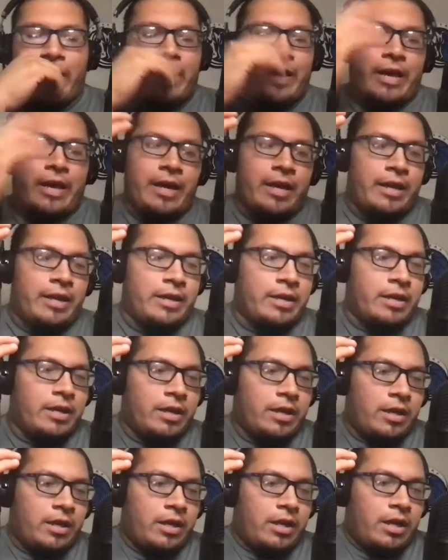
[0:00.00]
and
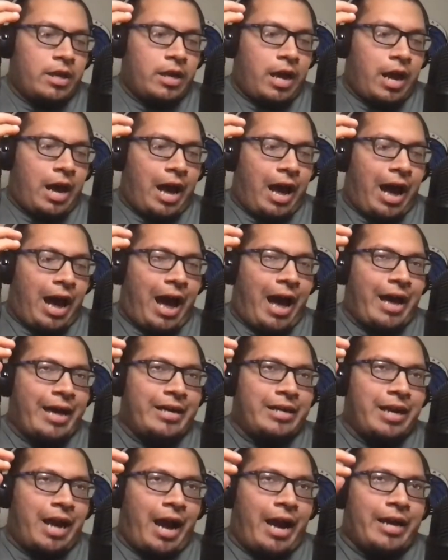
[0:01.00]

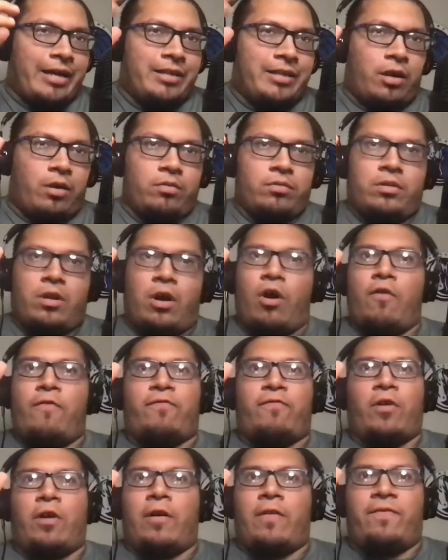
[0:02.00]
I don't know
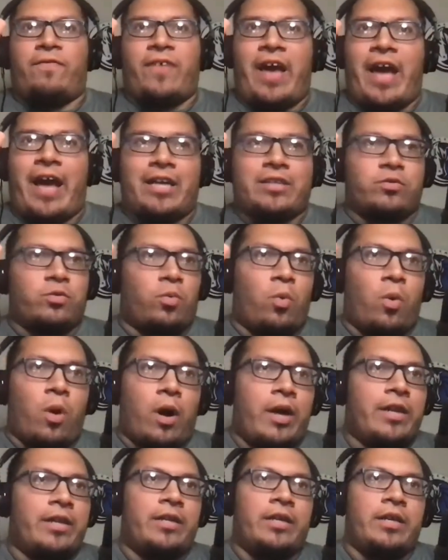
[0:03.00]
for a fact
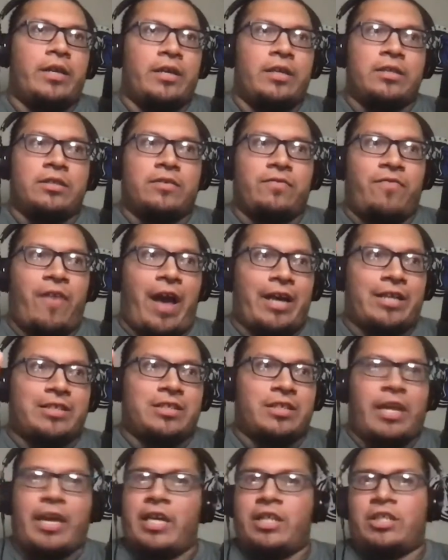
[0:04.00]
what his
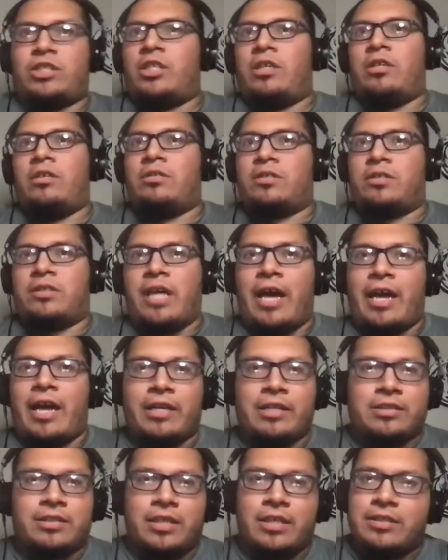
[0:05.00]
vaccination
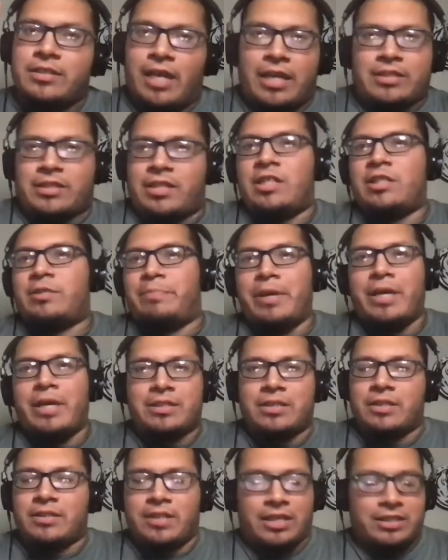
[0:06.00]
status is. That's his
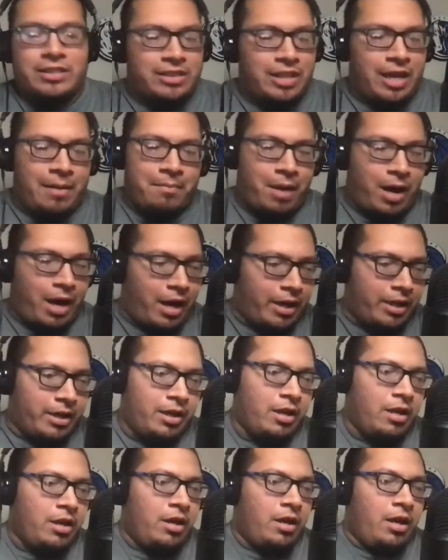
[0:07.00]
business. That's not
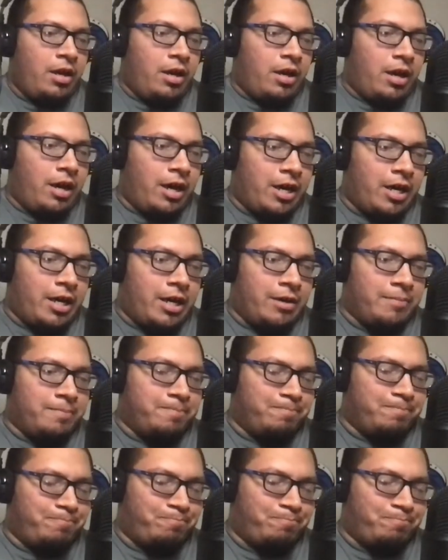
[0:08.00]
mine. But